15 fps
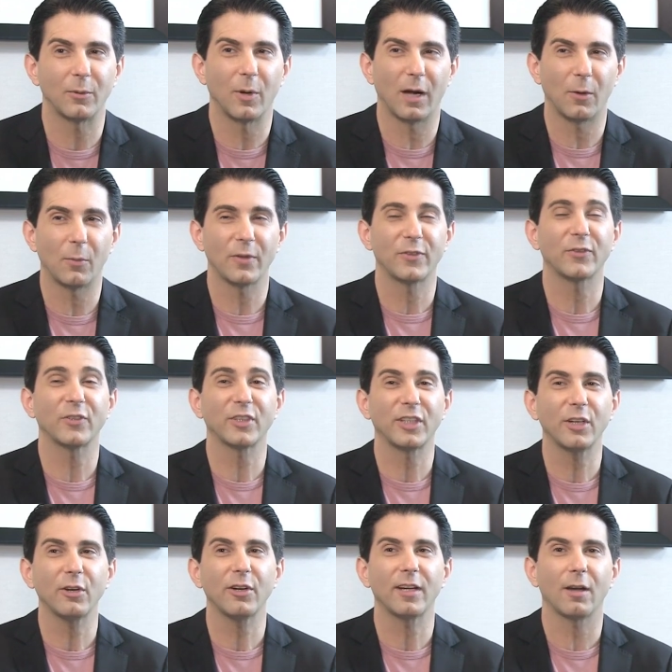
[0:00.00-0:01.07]
well with
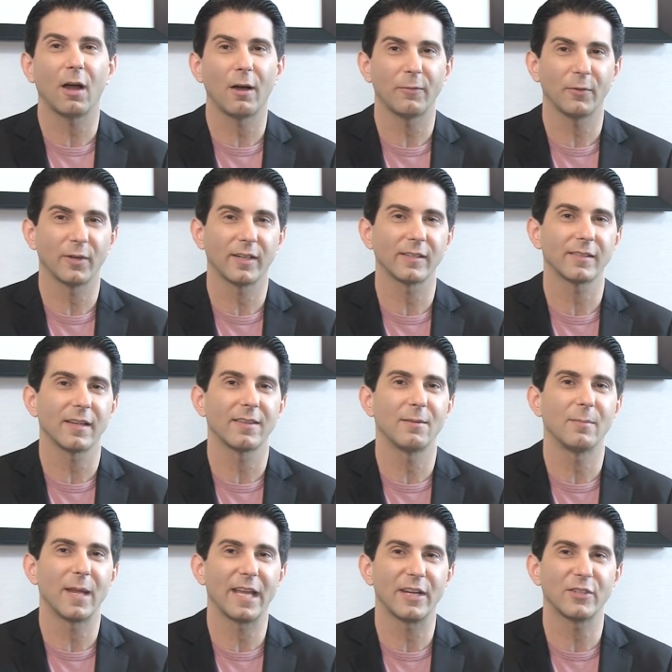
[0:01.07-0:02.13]
security offerings in the
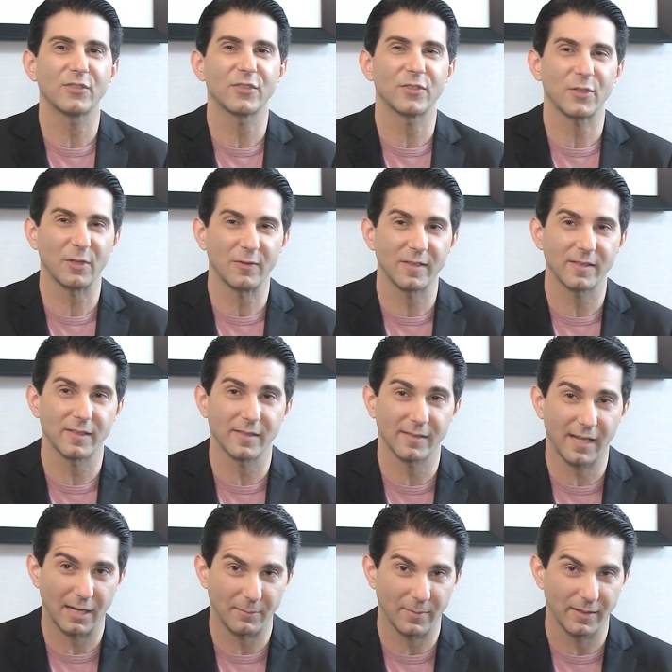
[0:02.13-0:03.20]
managed services
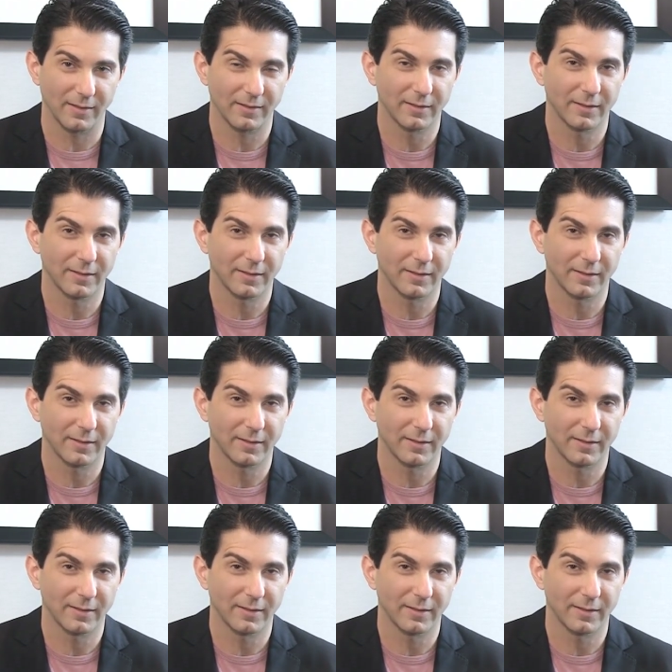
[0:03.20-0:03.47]
segment.